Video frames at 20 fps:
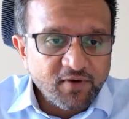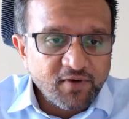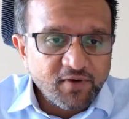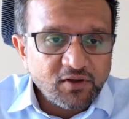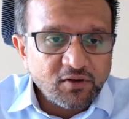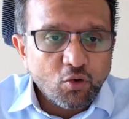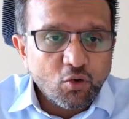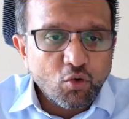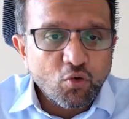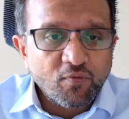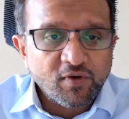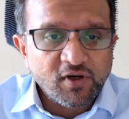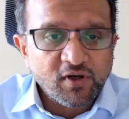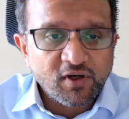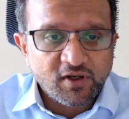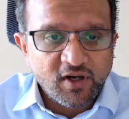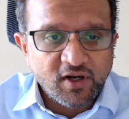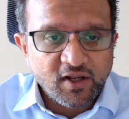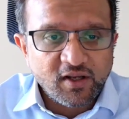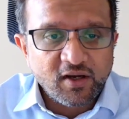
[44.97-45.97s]
With
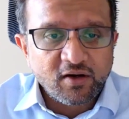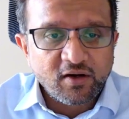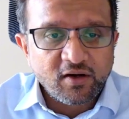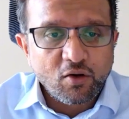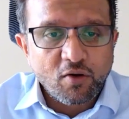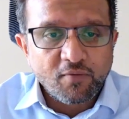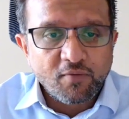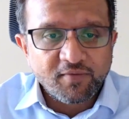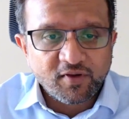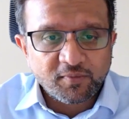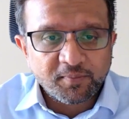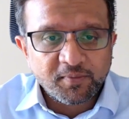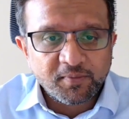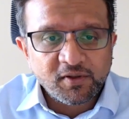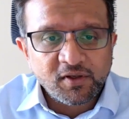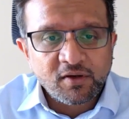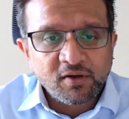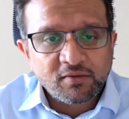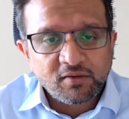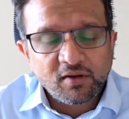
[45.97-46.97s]
over a decade of
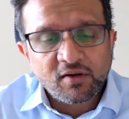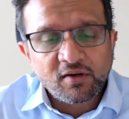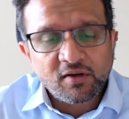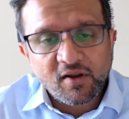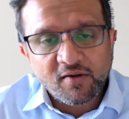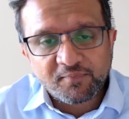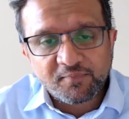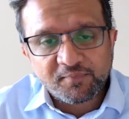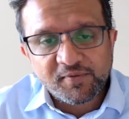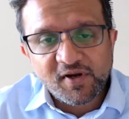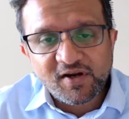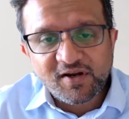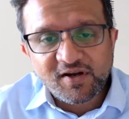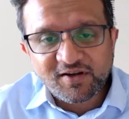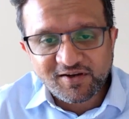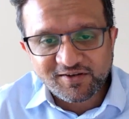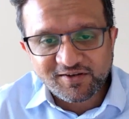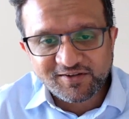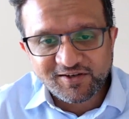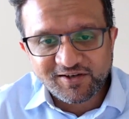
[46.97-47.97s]
experience in
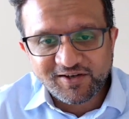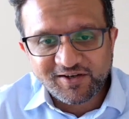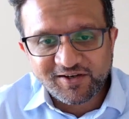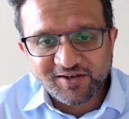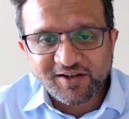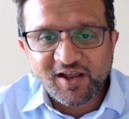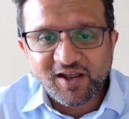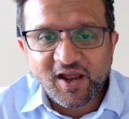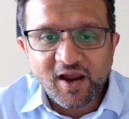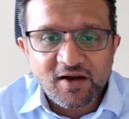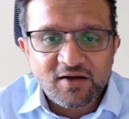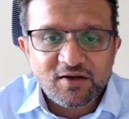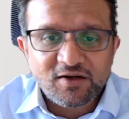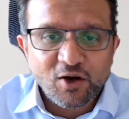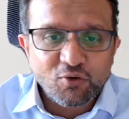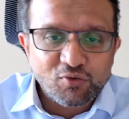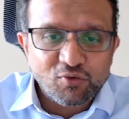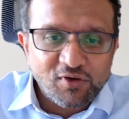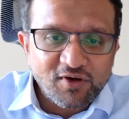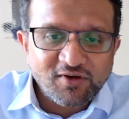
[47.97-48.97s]
FP&A consulting
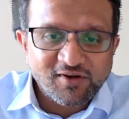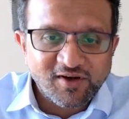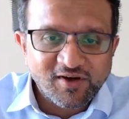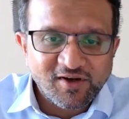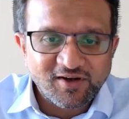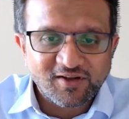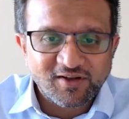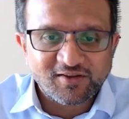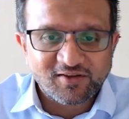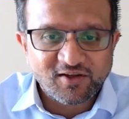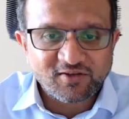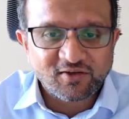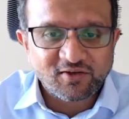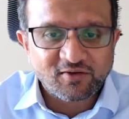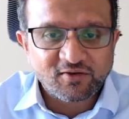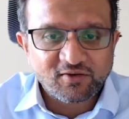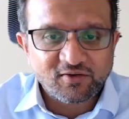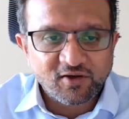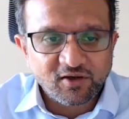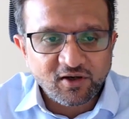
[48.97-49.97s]
and countless training
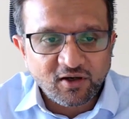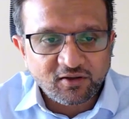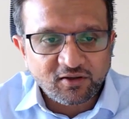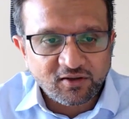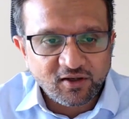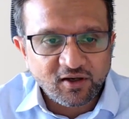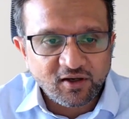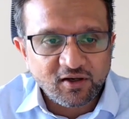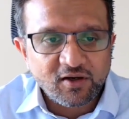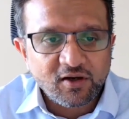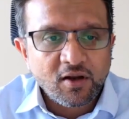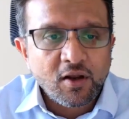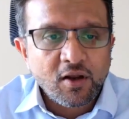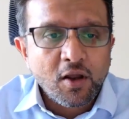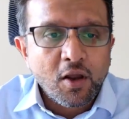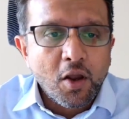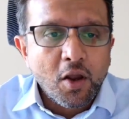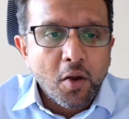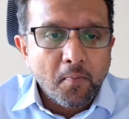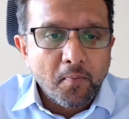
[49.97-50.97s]
sessions conducted,
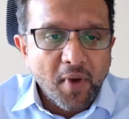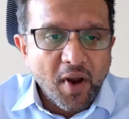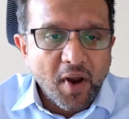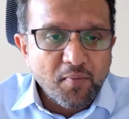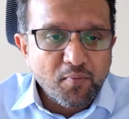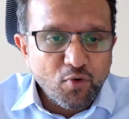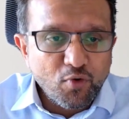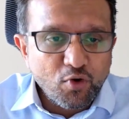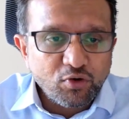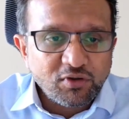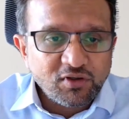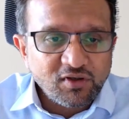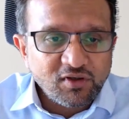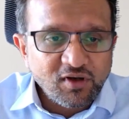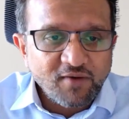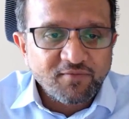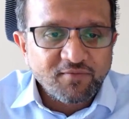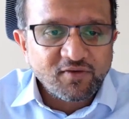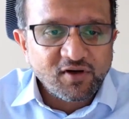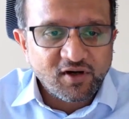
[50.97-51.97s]
my most
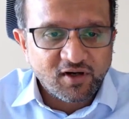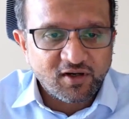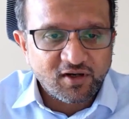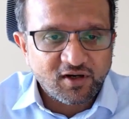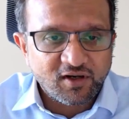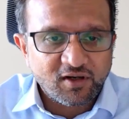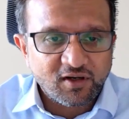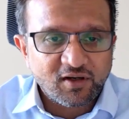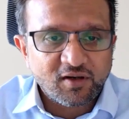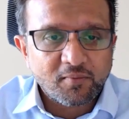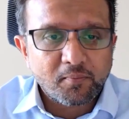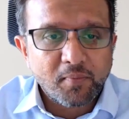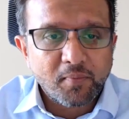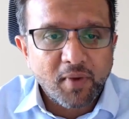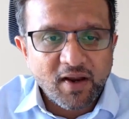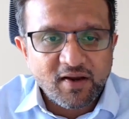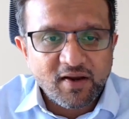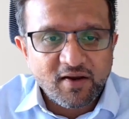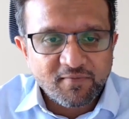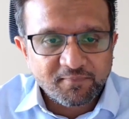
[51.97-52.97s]
loved training
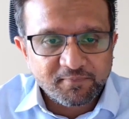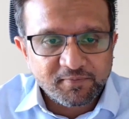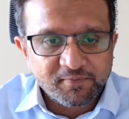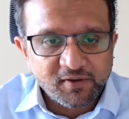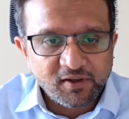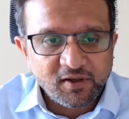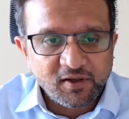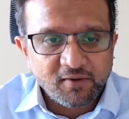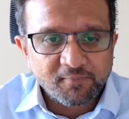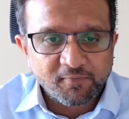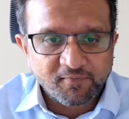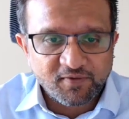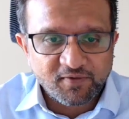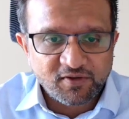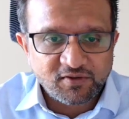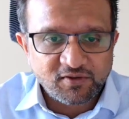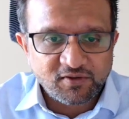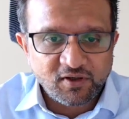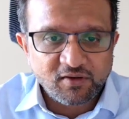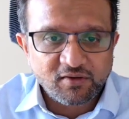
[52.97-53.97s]
by FP&A
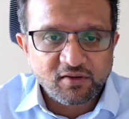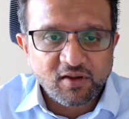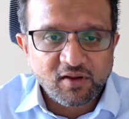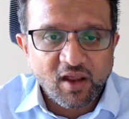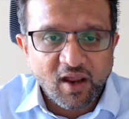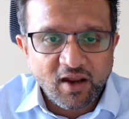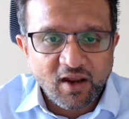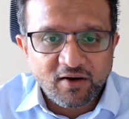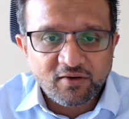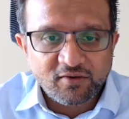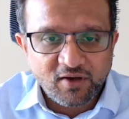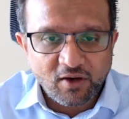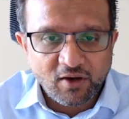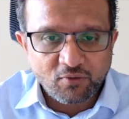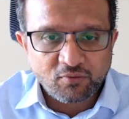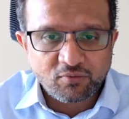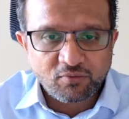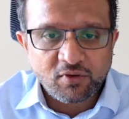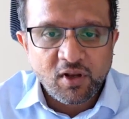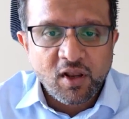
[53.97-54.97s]
professionals, hands
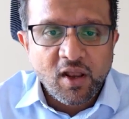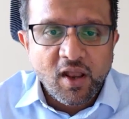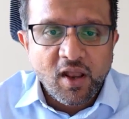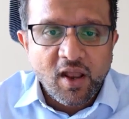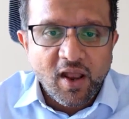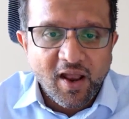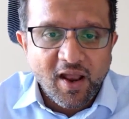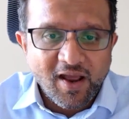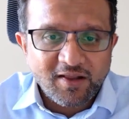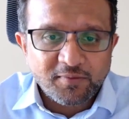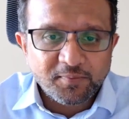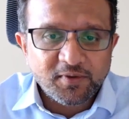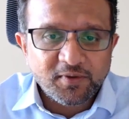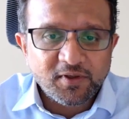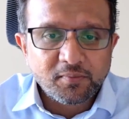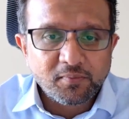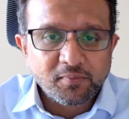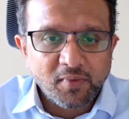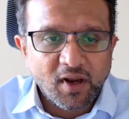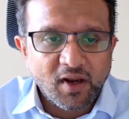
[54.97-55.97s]
down, has
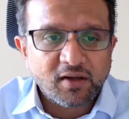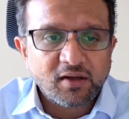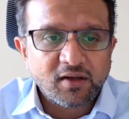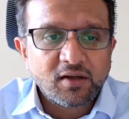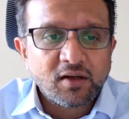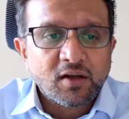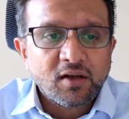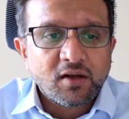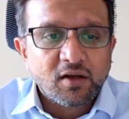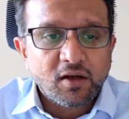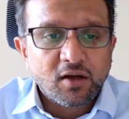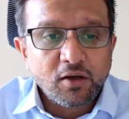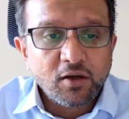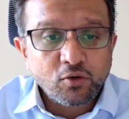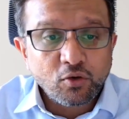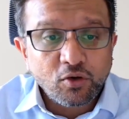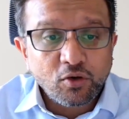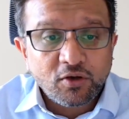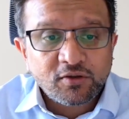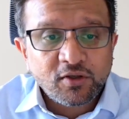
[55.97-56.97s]
been my
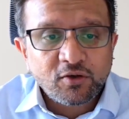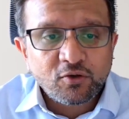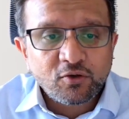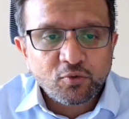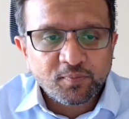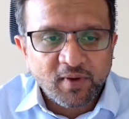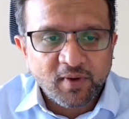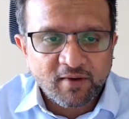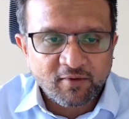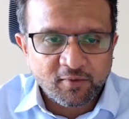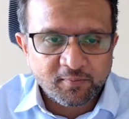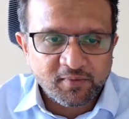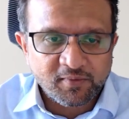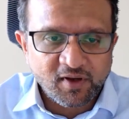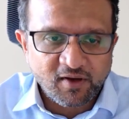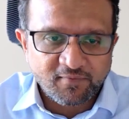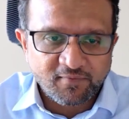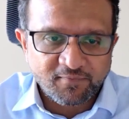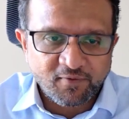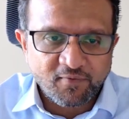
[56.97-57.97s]
Introduction to Power
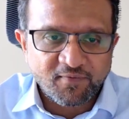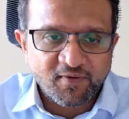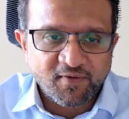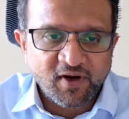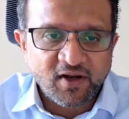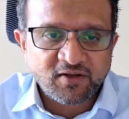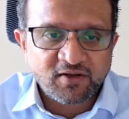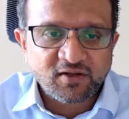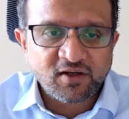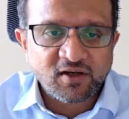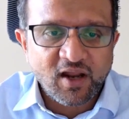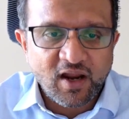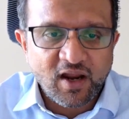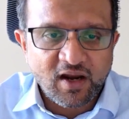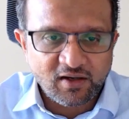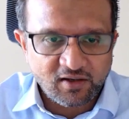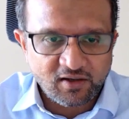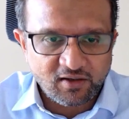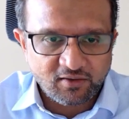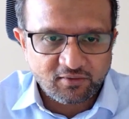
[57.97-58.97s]
BI for Financial
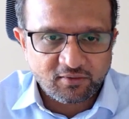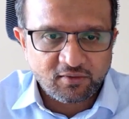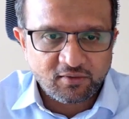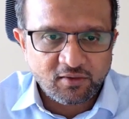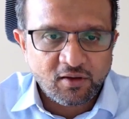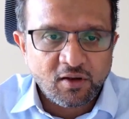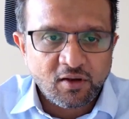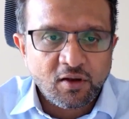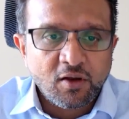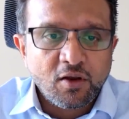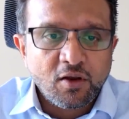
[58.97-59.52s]
Analysts.